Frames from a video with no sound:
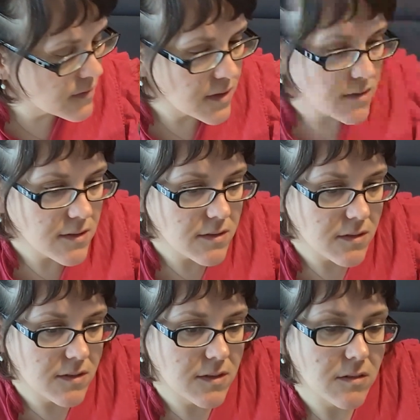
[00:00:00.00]
this
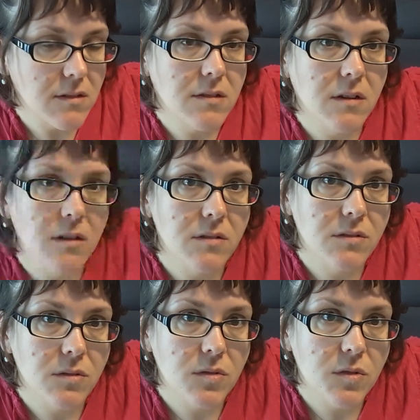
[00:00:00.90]
series called
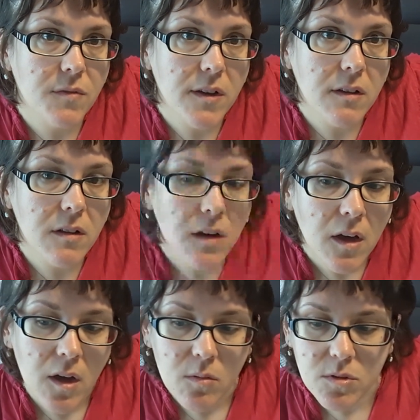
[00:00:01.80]
Zozoville,
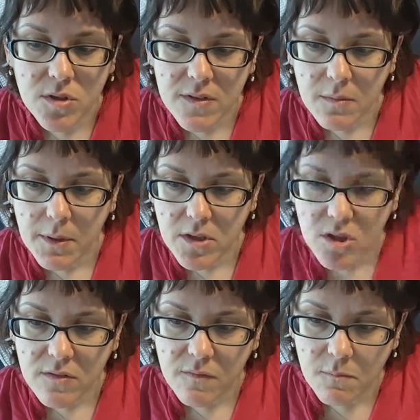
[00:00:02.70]
which is a bunch
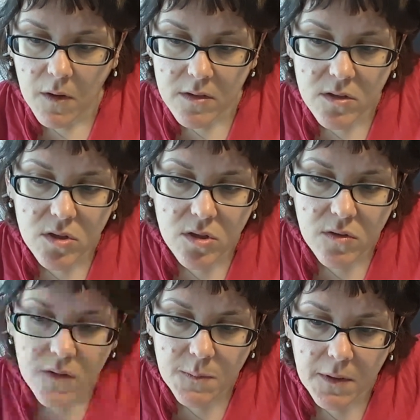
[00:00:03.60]
of
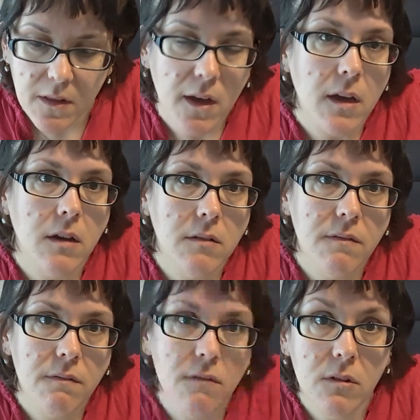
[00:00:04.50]
monsters, but like
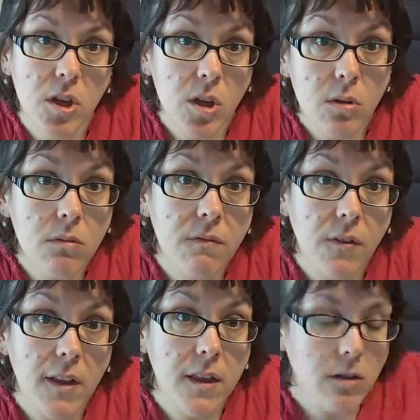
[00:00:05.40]
cute,
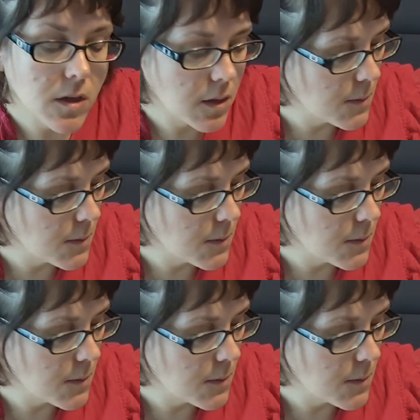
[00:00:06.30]
friendly looking